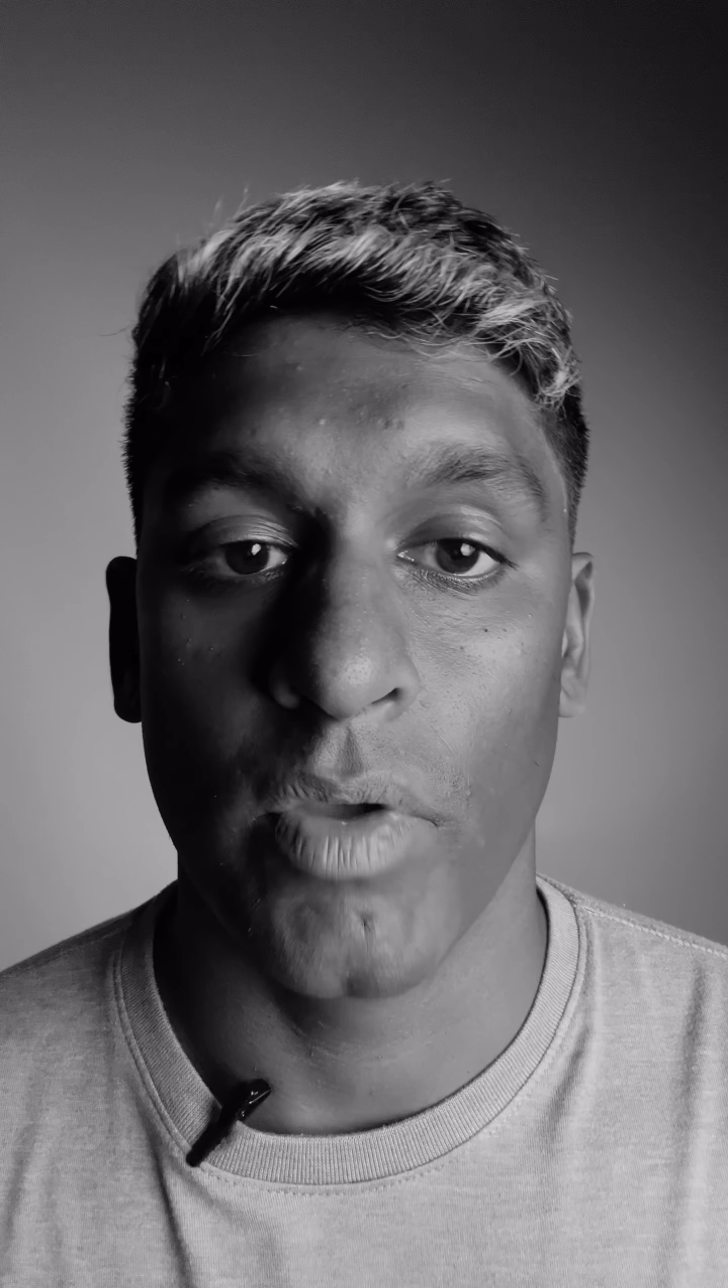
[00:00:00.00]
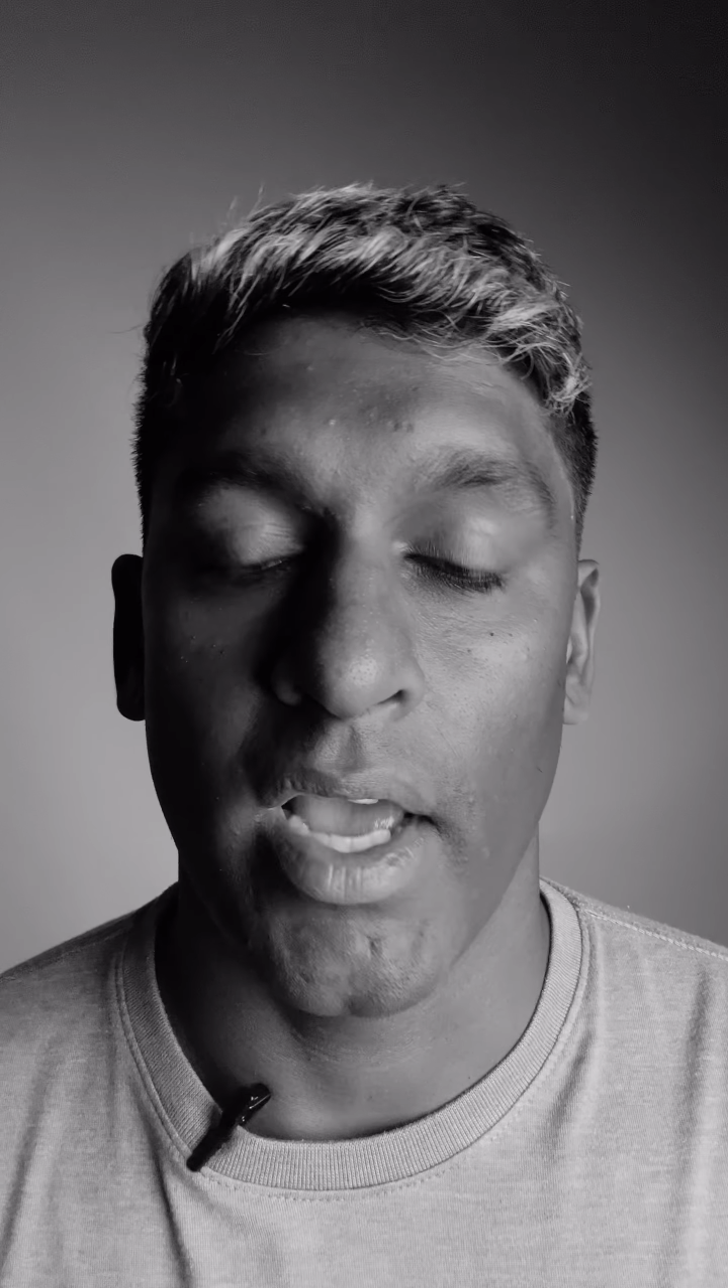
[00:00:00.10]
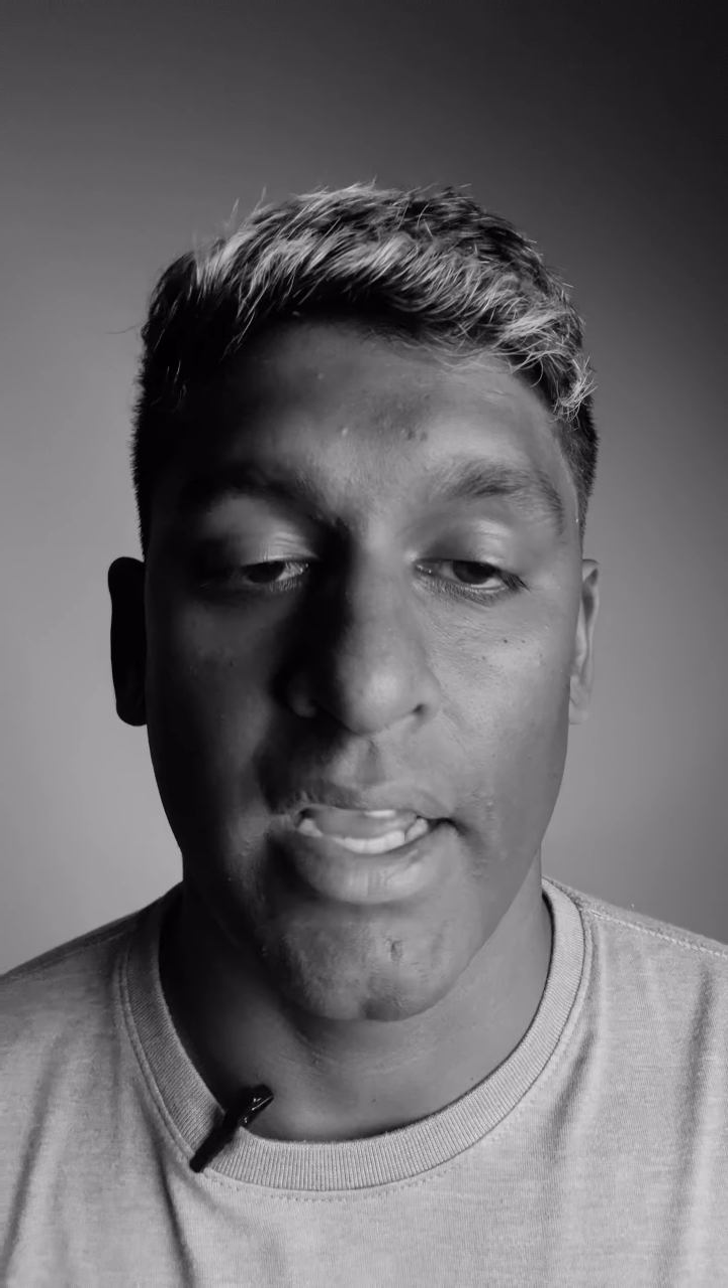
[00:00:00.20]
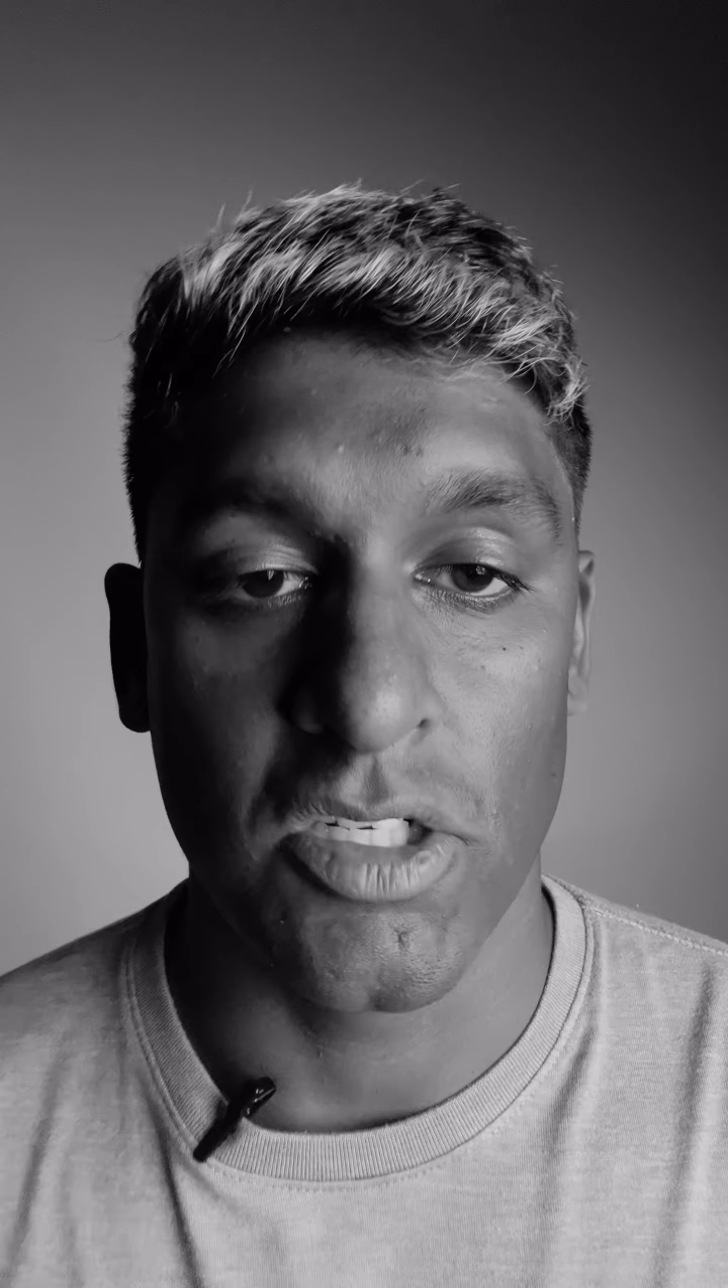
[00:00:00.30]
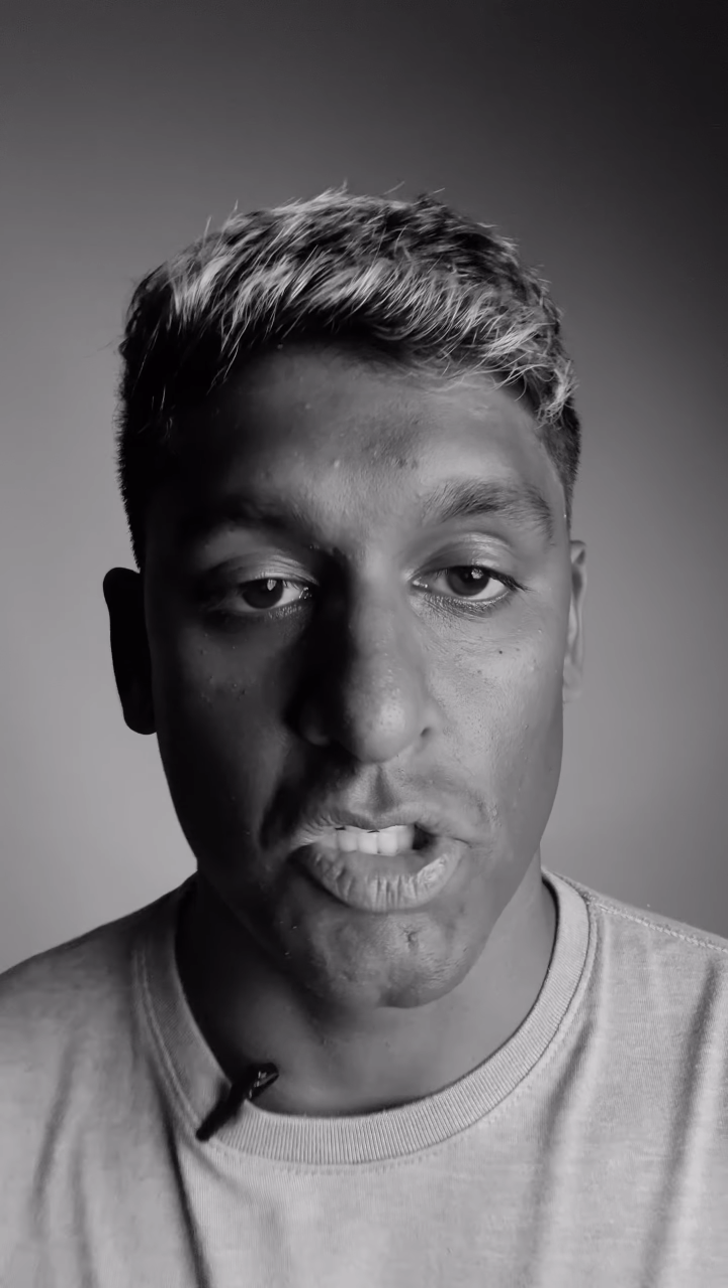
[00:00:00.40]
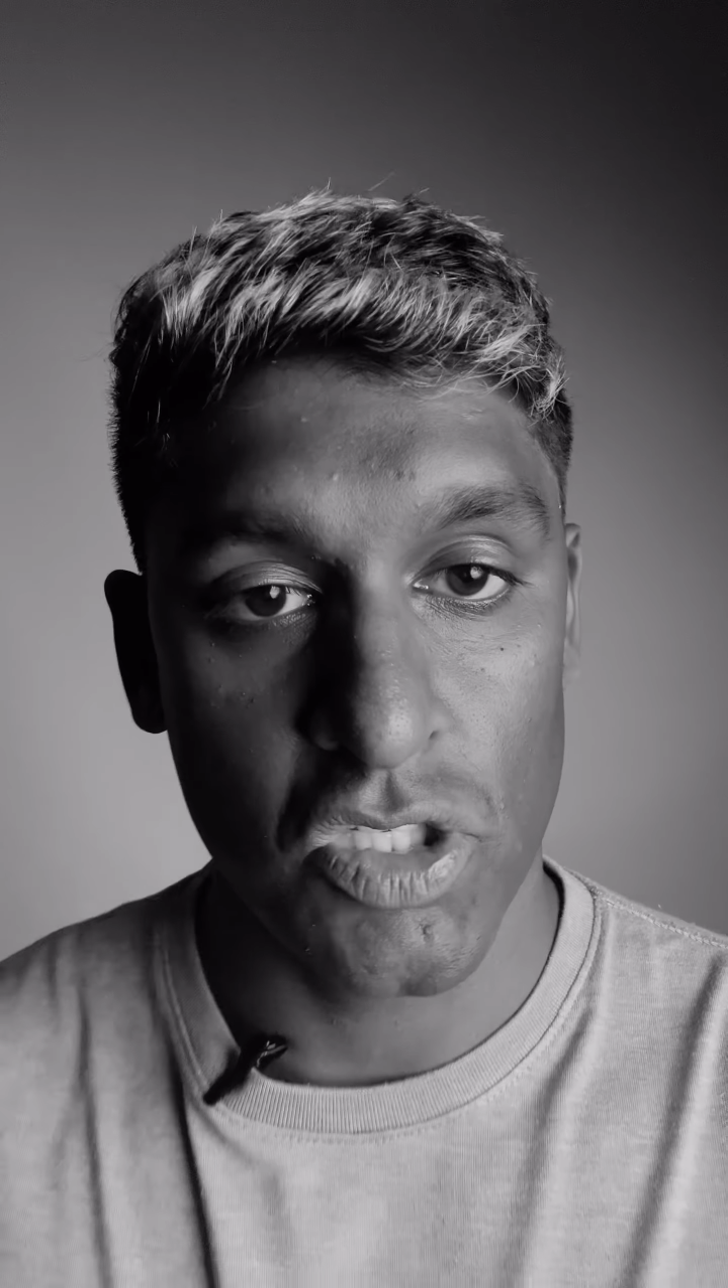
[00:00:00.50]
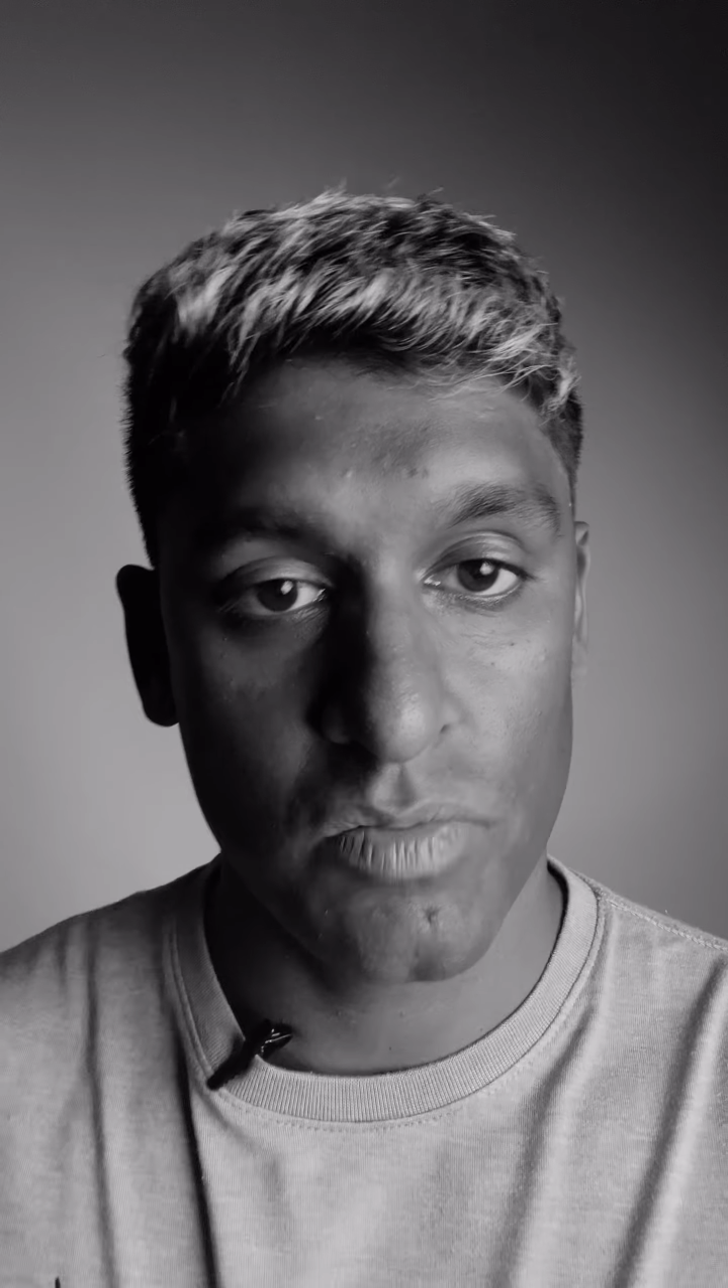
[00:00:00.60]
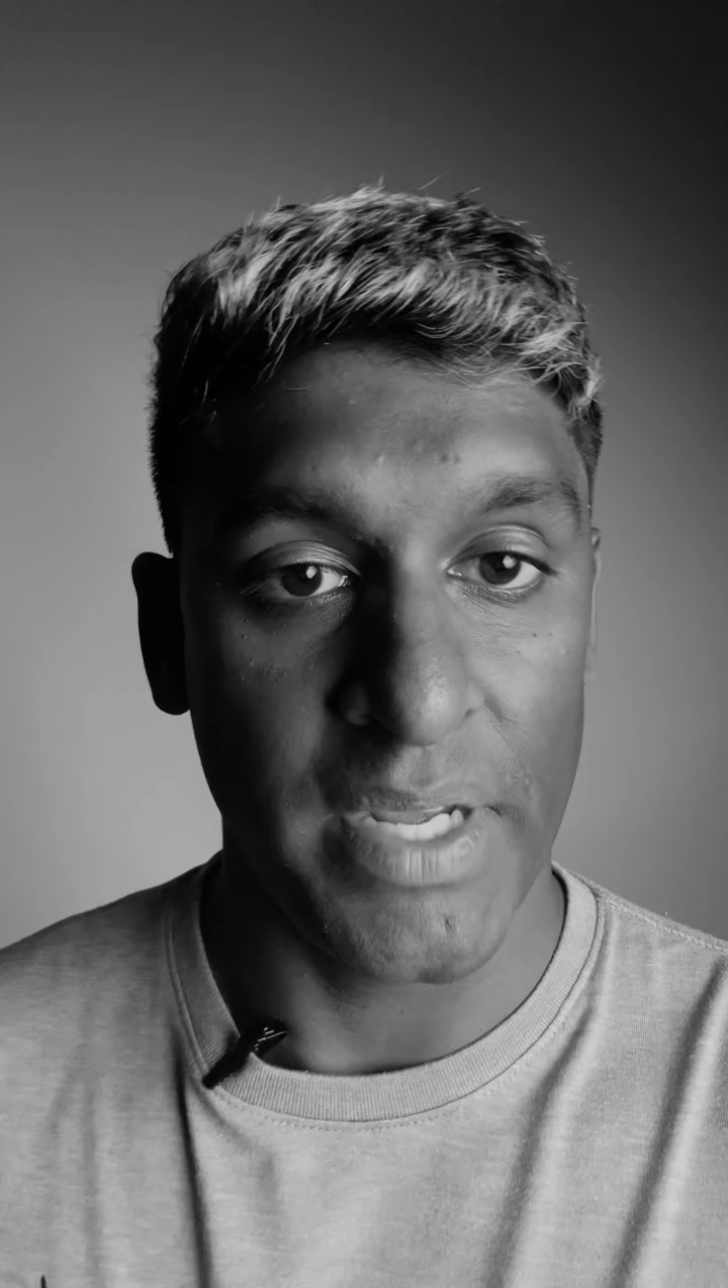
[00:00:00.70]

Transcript: where I had to